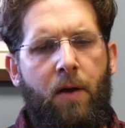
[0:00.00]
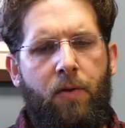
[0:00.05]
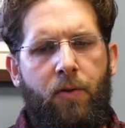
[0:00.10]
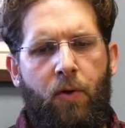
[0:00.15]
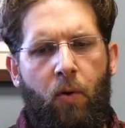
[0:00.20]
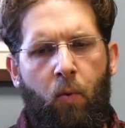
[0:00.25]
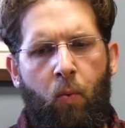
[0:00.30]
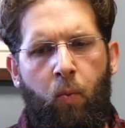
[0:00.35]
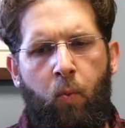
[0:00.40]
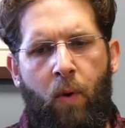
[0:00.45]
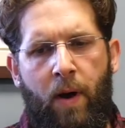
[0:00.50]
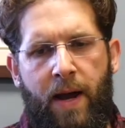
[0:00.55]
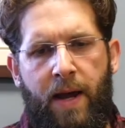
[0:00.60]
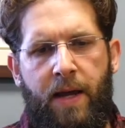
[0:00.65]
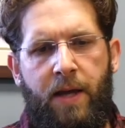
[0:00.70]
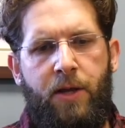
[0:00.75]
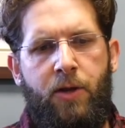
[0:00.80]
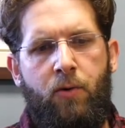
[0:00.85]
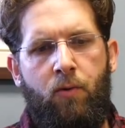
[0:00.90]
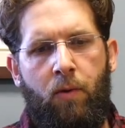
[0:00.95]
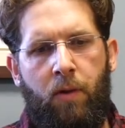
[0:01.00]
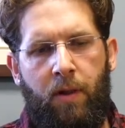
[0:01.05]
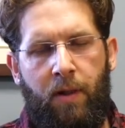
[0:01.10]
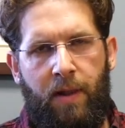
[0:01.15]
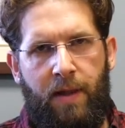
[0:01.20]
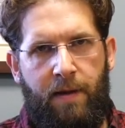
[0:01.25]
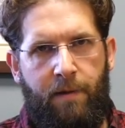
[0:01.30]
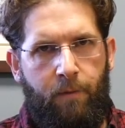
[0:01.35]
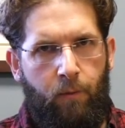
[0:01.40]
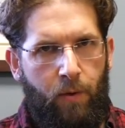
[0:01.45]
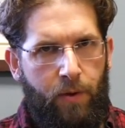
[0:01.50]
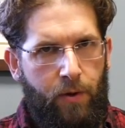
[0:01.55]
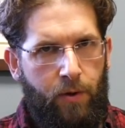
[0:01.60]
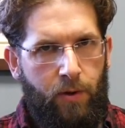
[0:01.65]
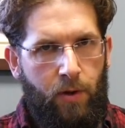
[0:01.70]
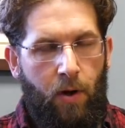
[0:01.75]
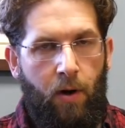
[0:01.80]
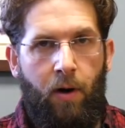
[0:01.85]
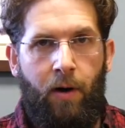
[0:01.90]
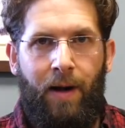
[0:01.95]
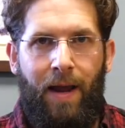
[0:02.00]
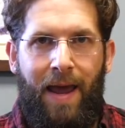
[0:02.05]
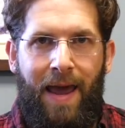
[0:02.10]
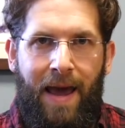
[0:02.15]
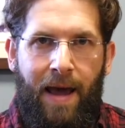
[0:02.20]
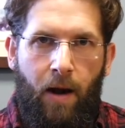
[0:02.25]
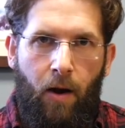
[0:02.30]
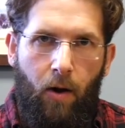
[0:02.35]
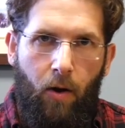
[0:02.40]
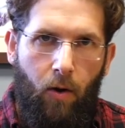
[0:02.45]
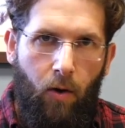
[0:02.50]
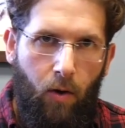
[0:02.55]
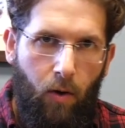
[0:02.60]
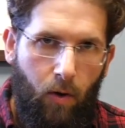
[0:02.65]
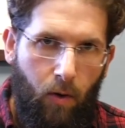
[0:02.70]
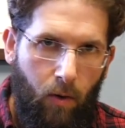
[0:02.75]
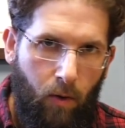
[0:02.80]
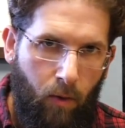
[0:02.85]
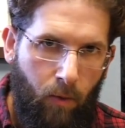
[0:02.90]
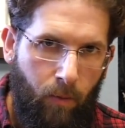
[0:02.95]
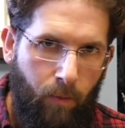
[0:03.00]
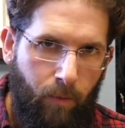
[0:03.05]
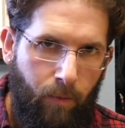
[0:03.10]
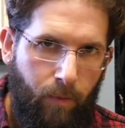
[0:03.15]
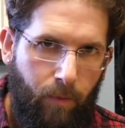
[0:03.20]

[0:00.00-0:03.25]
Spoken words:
The way you live with your dog at home